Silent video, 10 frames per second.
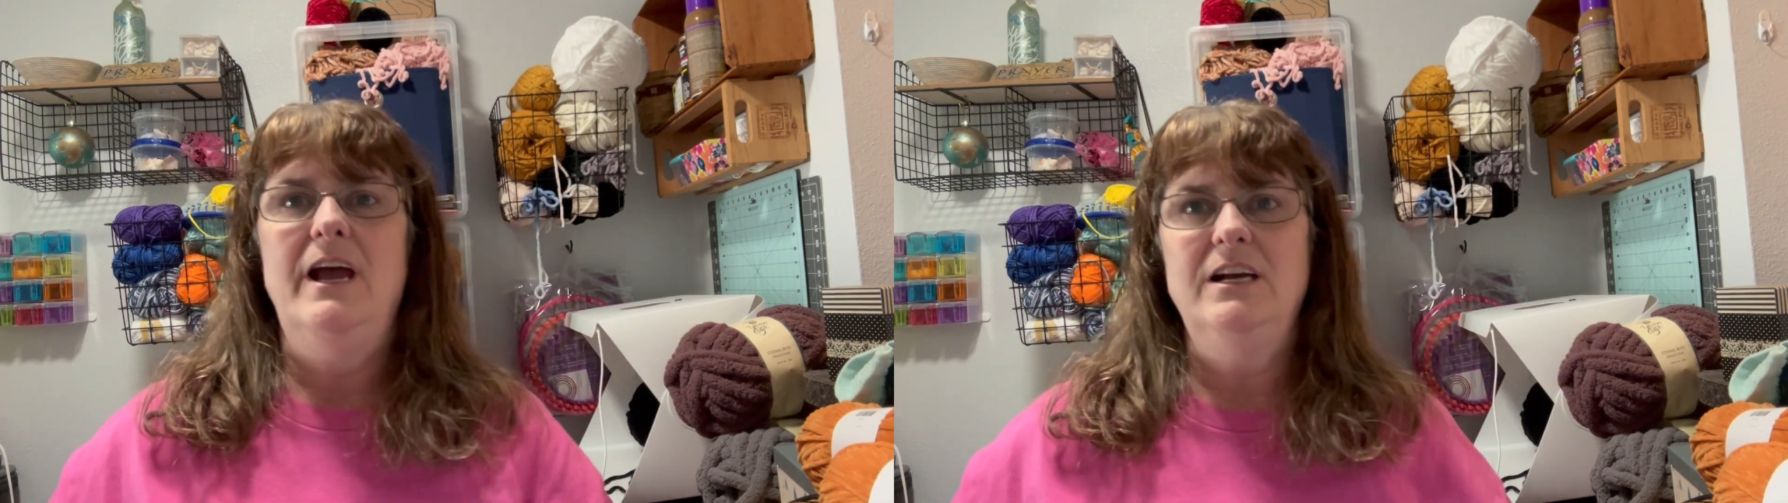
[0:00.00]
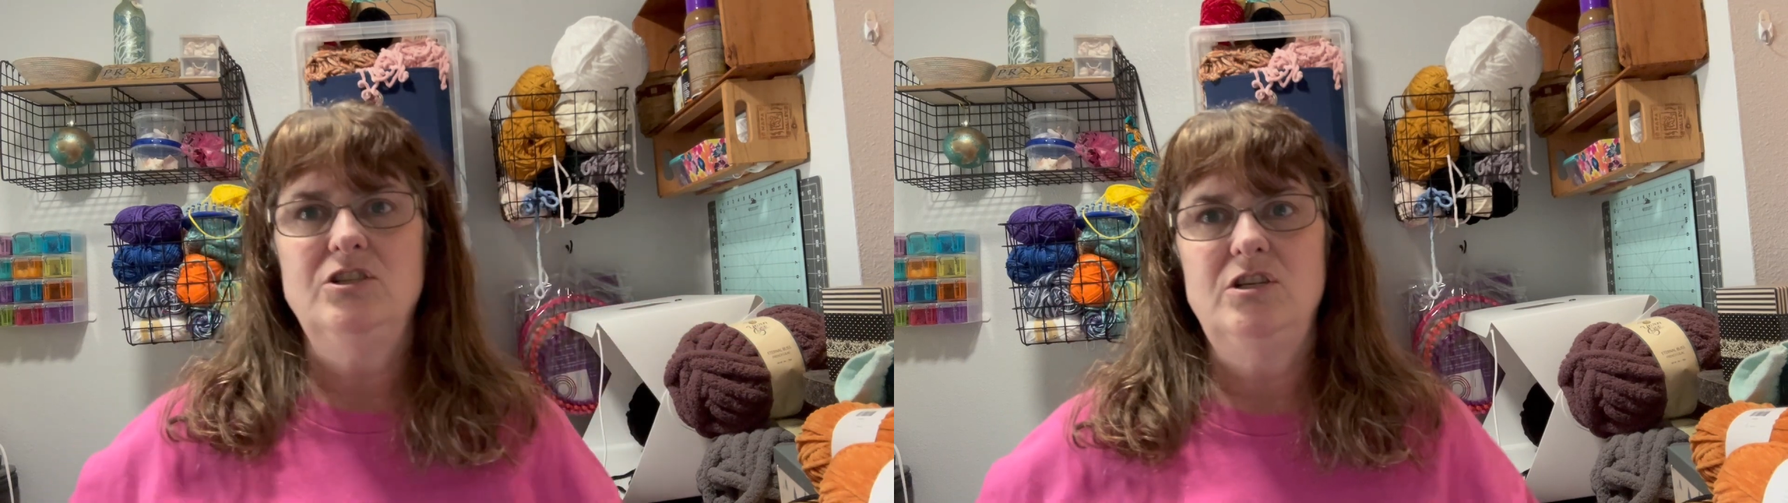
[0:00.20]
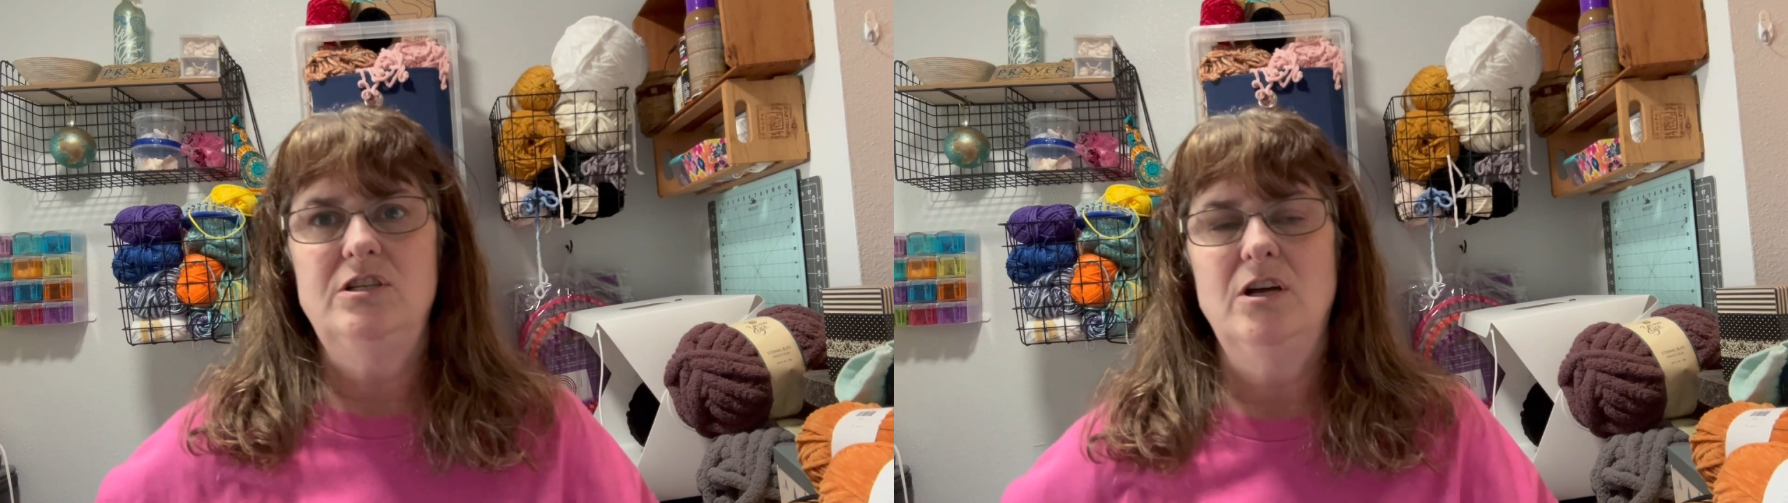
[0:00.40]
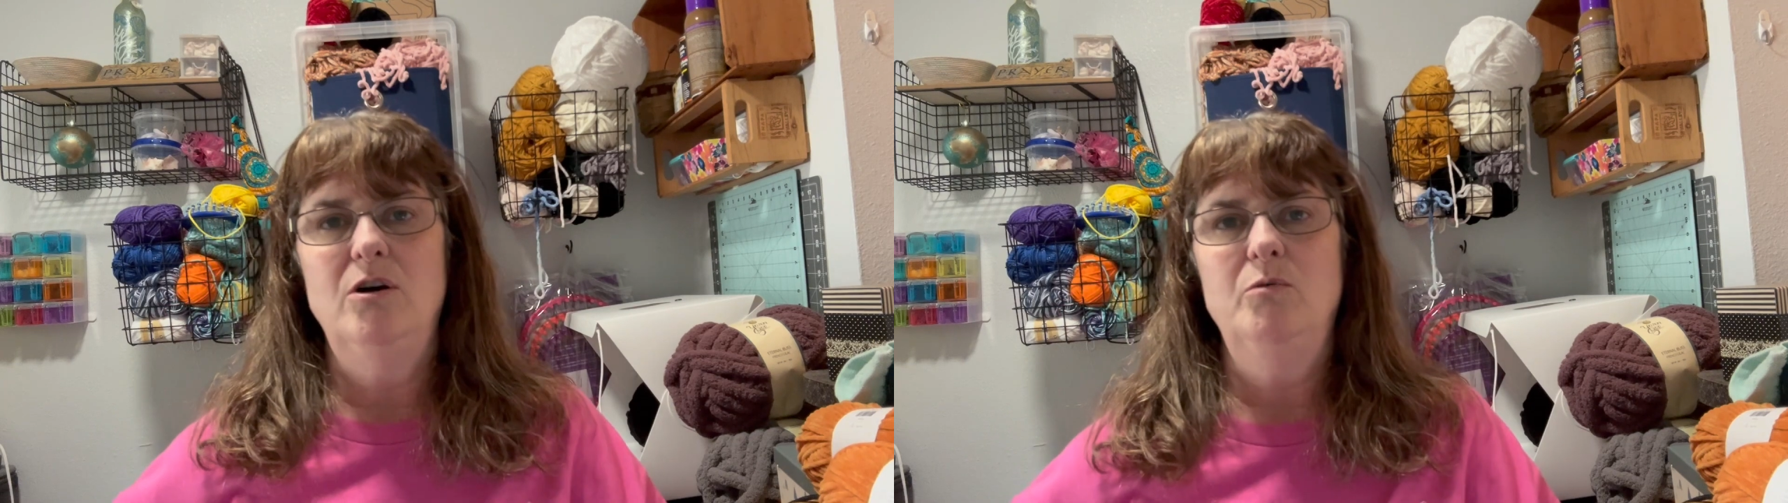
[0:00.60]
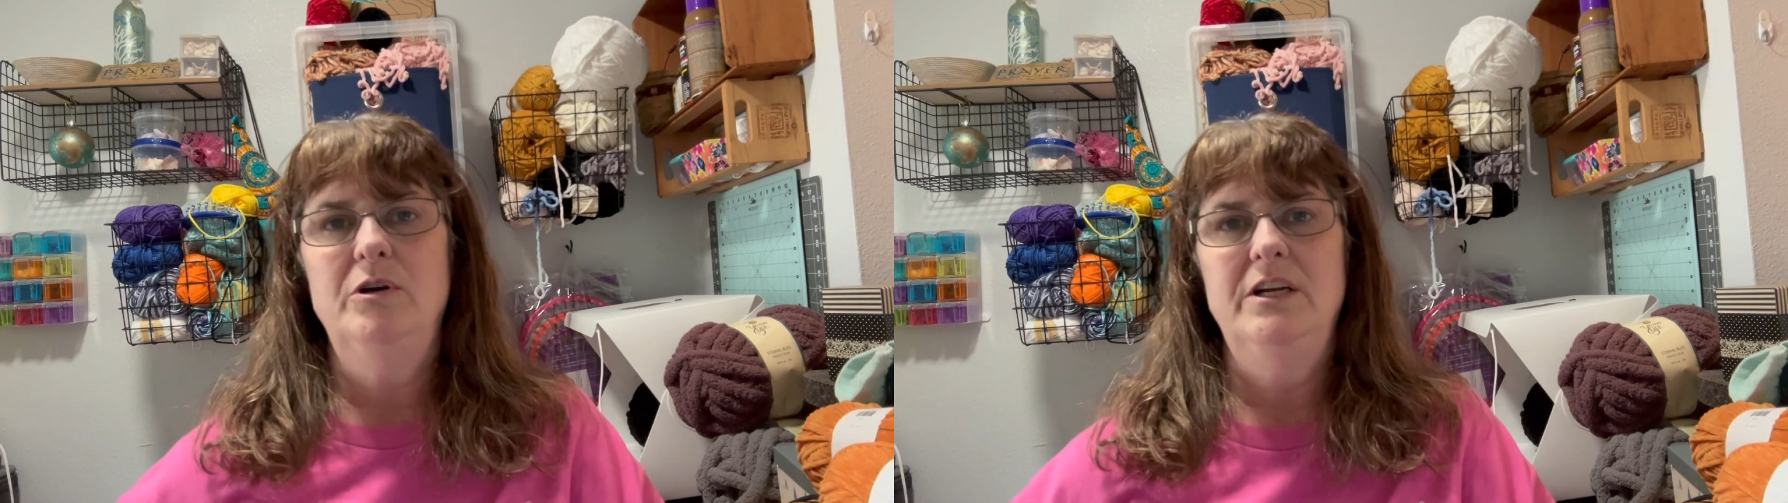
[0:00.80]
actually
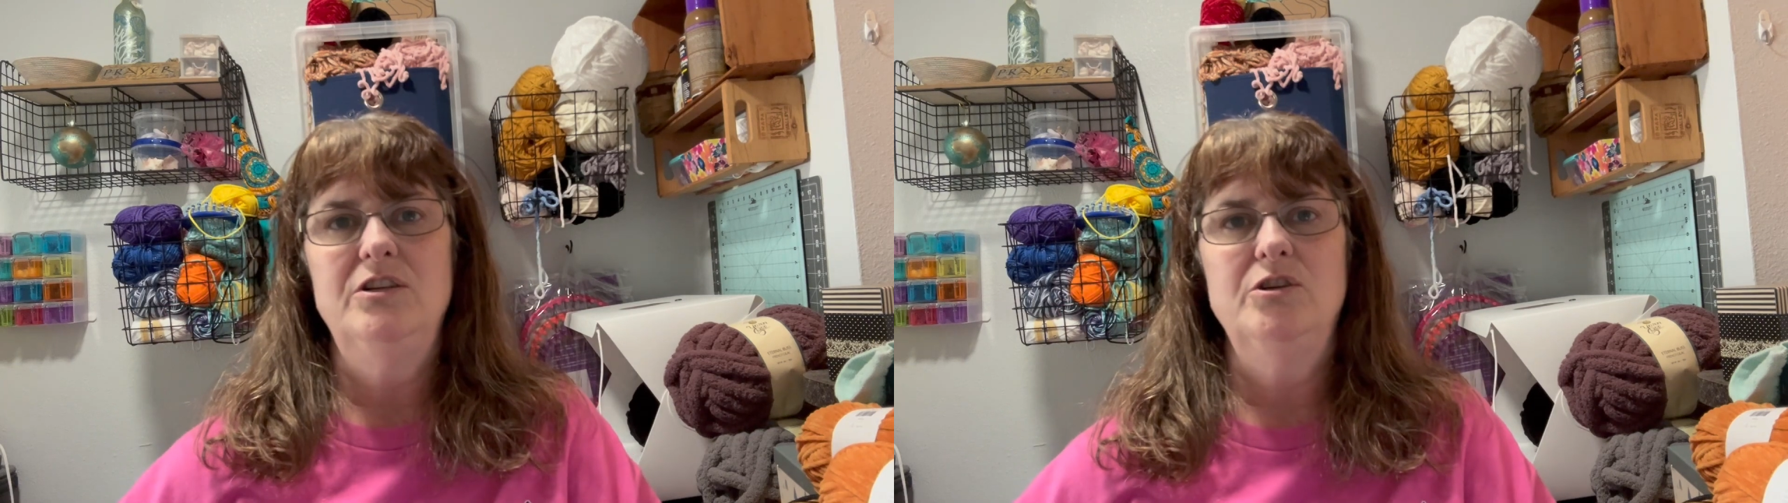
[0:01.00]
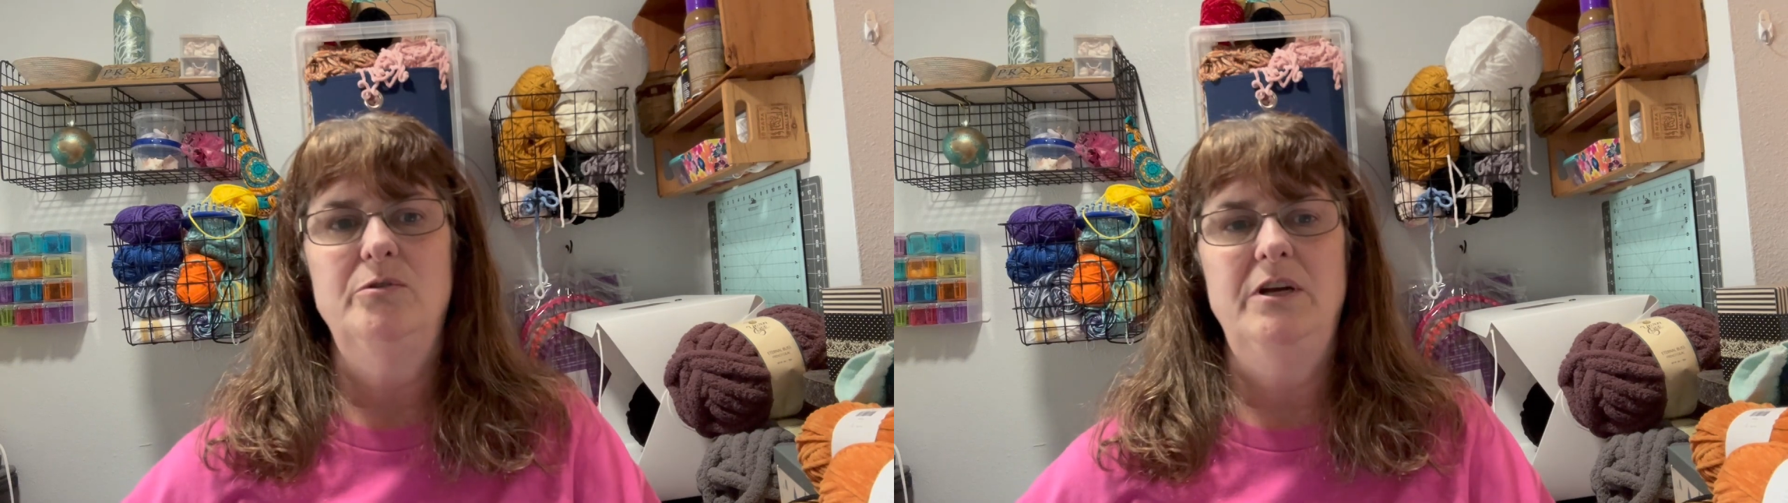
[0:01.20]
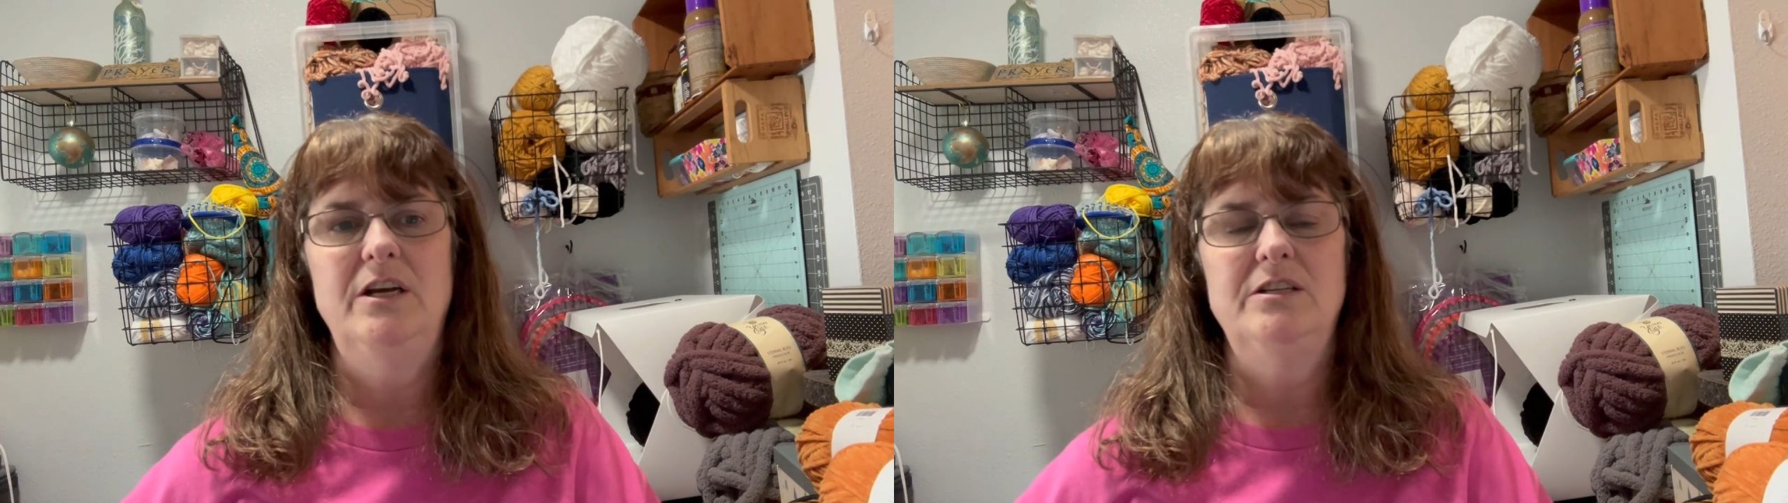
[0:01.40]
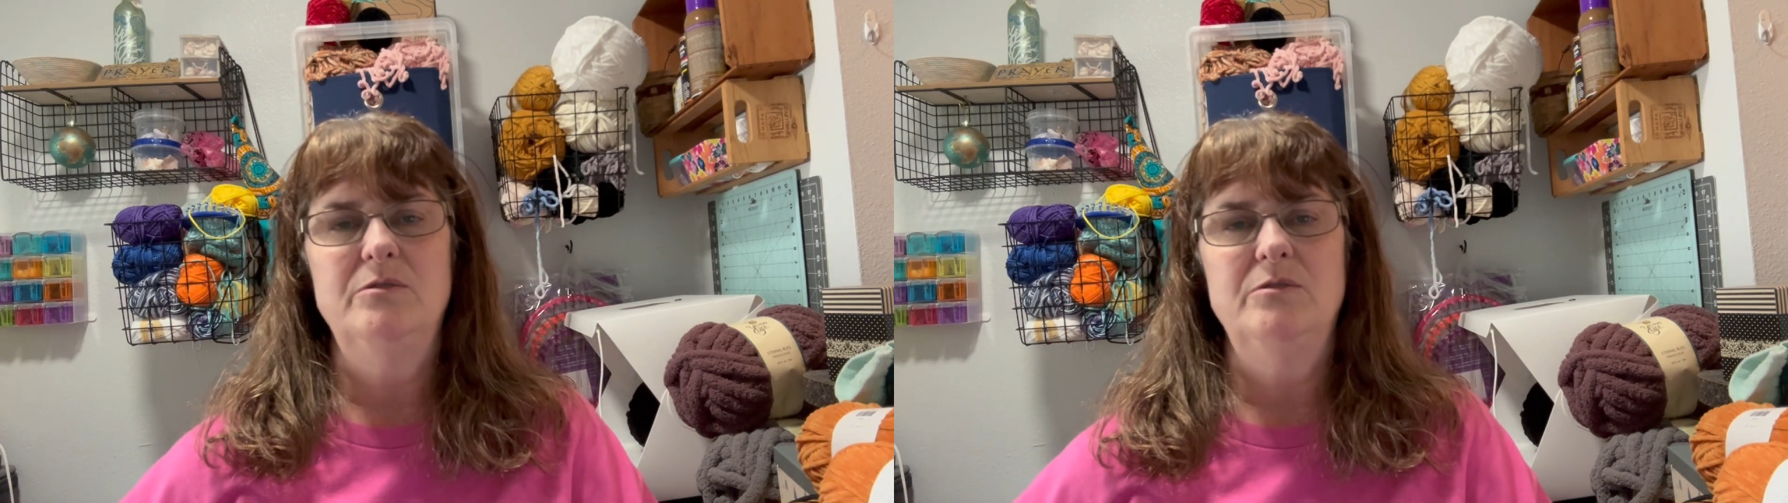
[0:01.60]
saw one at Joann's.